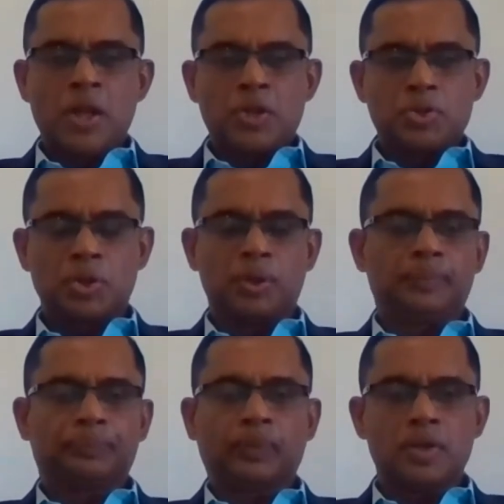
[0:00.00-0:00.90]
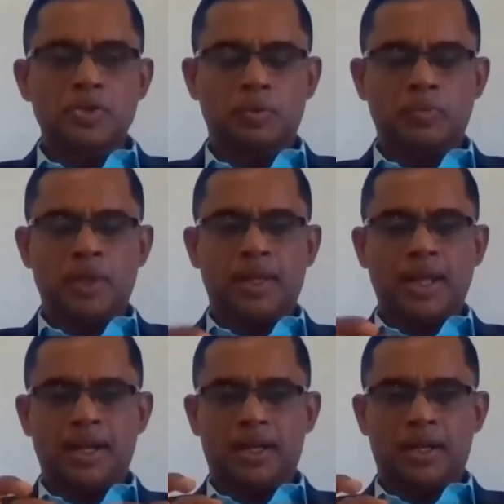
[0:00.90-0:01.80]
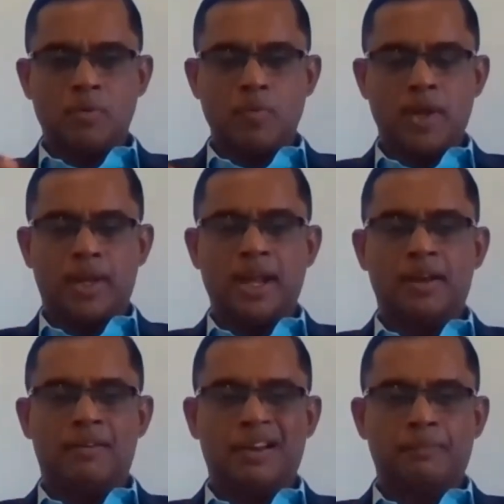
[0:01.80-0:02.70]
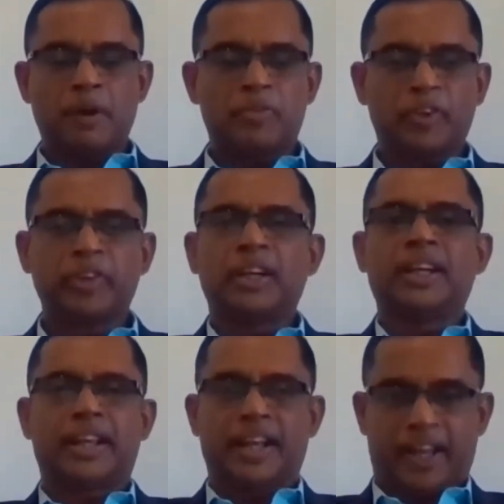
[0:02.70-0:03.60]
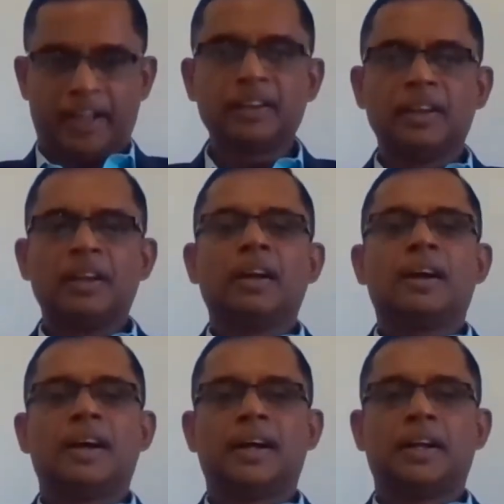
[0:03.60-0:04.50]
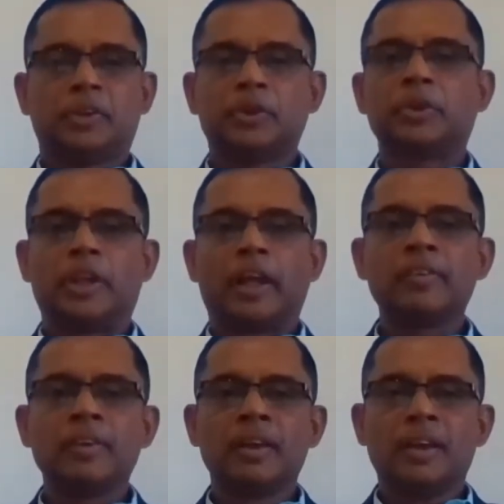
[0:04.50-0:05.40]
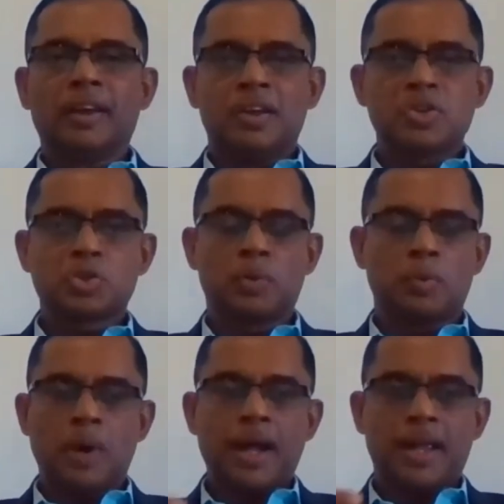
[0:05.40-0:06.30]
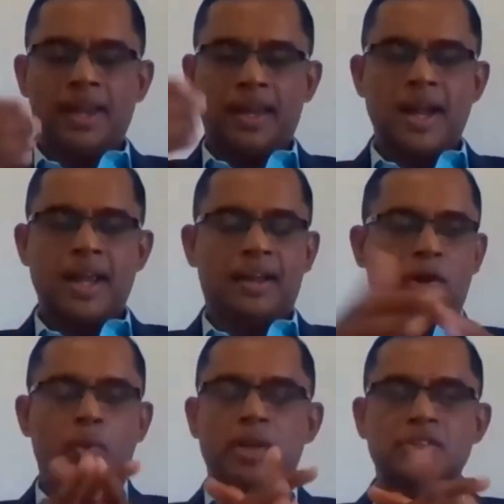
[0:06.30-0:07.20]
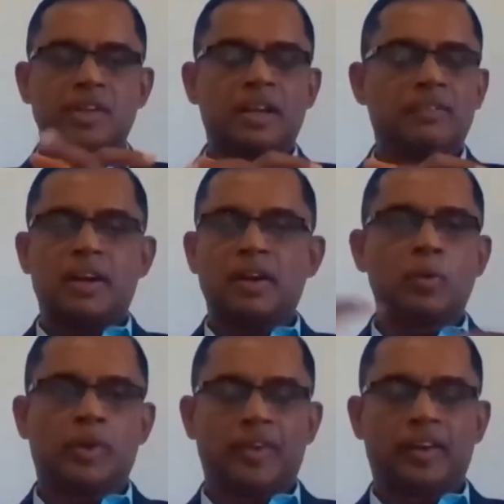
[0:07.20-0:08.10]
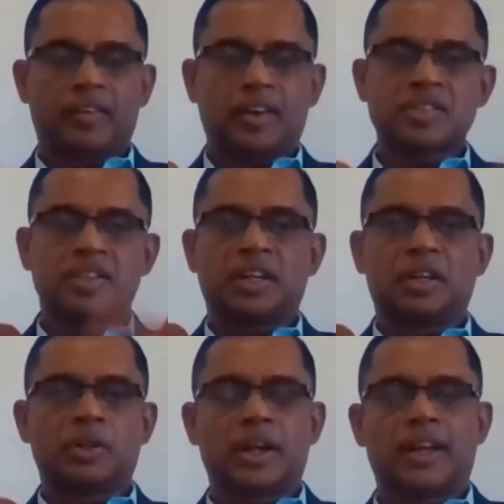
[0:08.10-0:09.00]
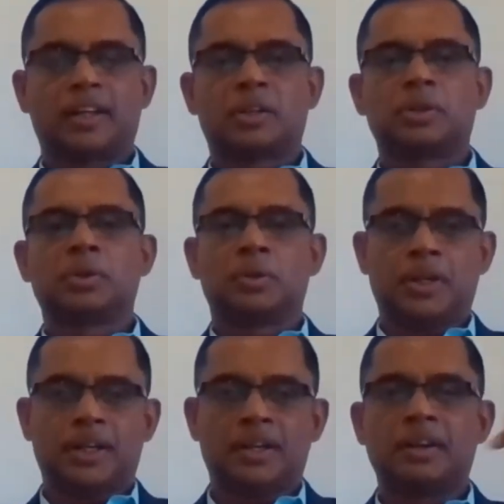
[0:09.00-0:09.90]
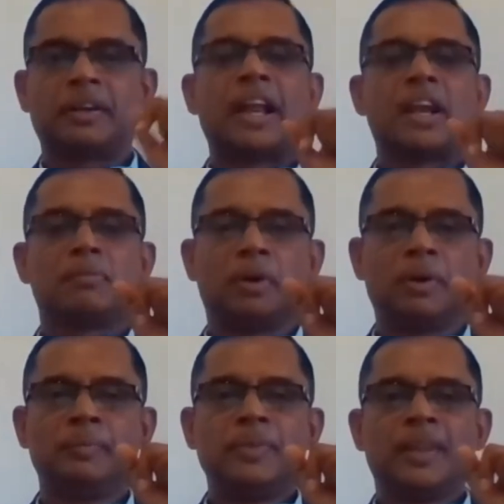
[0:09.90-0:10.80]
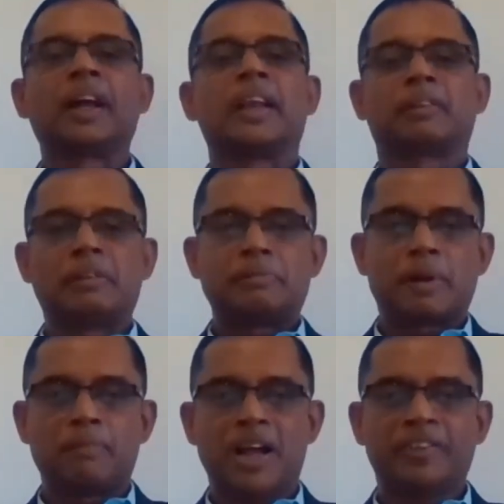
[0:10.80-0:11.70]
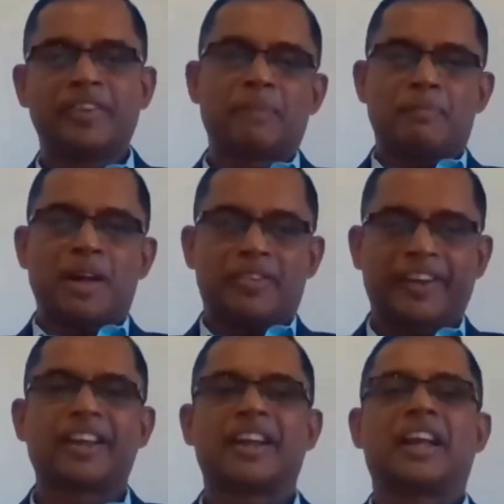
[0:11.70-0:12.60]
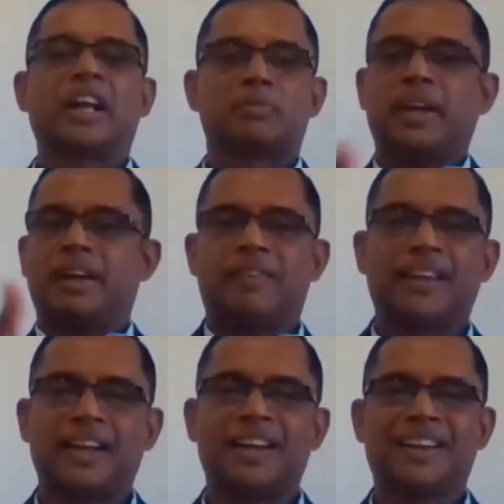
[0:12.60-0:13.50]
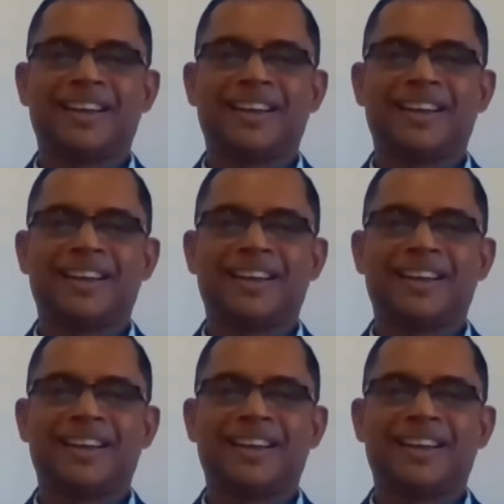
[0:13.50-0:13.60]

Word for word: So, so we can we can professionally connect uh, to do this. So I, I request anyone who is interested to connect to uh, Glenmore, connect with Prabhash, and Prabhash can connect me and we can